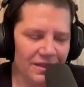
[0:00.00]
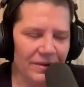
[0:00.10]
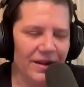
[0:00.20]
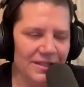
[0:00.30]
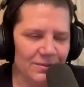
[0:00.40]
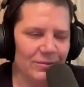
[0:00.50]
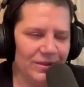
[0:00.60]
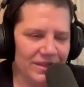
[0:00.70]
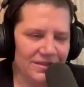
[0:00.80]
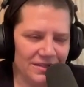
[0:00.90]

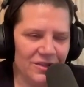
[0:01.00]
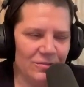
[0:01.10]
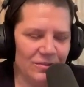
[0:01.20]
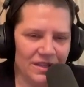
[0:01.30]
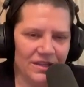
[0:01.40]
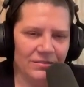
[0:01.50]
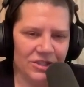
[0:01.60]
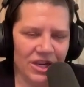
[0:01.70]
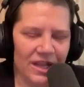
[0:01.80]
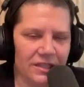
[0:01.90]
because in human it can
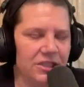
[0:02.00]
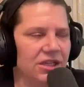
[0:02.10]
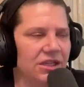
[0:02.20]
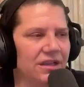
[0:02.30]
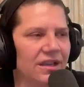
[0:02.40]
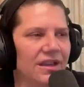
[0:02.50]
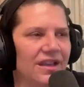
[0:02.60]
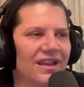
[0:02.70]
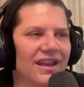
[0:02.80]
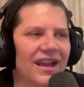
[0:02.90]
be challenging
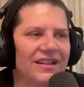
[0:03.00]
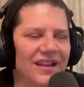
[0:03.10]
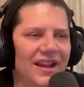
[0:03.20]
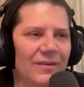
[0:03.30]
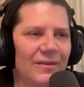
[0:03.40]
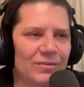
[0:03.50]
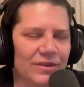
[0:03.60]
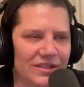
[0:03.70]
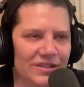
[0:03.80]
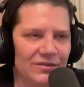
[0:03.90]
at times
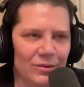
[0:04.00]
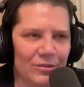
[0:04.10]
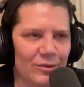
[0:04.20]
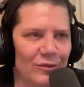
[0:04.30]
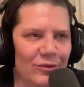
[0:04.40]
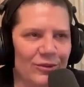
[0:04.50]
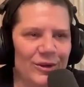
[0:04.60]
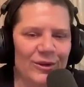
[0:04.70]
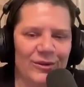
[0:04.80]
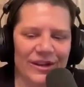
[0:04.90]
because of what we move
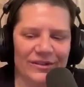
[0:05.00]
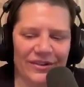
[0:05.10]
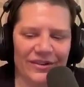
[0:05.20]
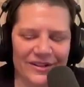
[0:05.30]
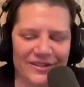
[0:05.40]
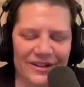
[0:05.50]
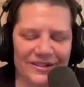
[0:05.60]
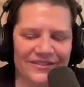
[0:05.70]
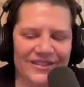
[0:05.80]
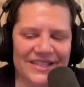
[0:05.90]
through in regard to
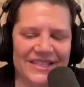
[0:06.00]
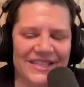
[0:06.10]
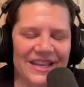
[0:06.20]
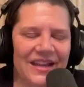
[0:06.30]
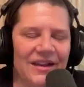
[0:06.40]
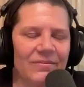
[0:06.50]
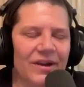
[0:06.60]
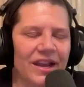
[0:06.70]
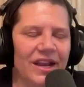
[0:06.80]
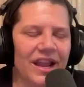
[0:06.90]
all of this.
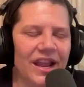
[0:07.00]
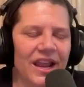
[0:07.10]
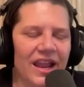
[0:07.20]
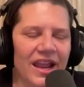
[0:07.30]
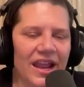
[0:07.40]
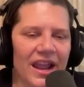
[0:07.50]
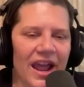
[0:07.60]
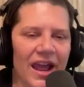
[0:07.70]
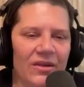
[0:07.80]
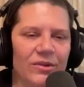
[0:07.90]
But
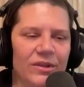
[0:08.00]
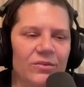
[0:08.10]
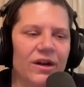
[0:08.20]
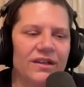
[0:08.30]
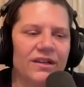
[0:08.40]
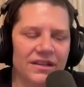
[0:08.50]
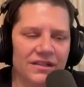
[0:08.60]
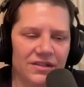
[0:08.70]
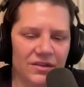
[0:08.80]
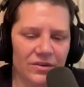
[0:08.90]
I really wanted
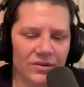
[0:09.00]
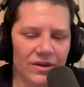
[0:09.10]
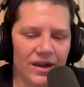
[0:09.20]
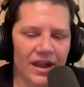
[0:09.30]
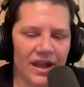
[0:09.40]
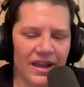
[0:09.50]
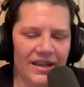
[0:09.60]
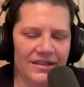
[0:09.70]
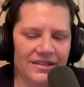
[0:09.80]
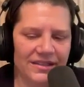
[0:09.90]
it. So
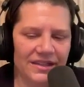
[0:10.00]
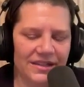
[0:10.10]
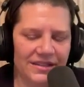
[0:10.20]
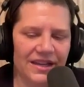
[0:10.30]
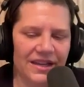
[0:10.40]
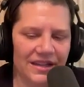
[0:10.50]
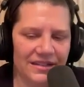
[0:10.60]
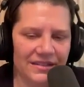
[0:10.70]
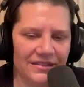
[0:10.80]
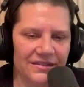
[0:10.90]
I set
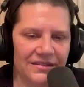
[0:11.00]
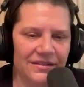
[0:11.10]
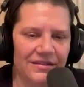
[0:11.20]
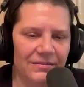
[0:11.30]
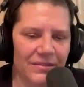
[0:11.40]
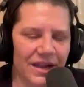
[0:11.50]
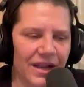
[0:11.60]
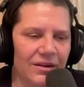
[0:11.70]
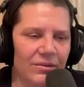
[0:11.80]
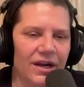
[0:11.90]
aside
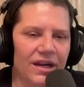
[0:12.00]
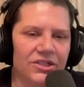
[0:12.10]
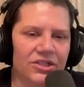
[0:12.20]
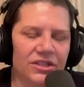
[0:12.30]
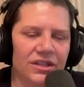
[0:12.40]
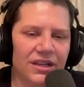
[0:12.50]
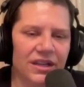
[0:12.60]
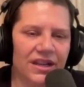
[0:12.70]
my iWatch.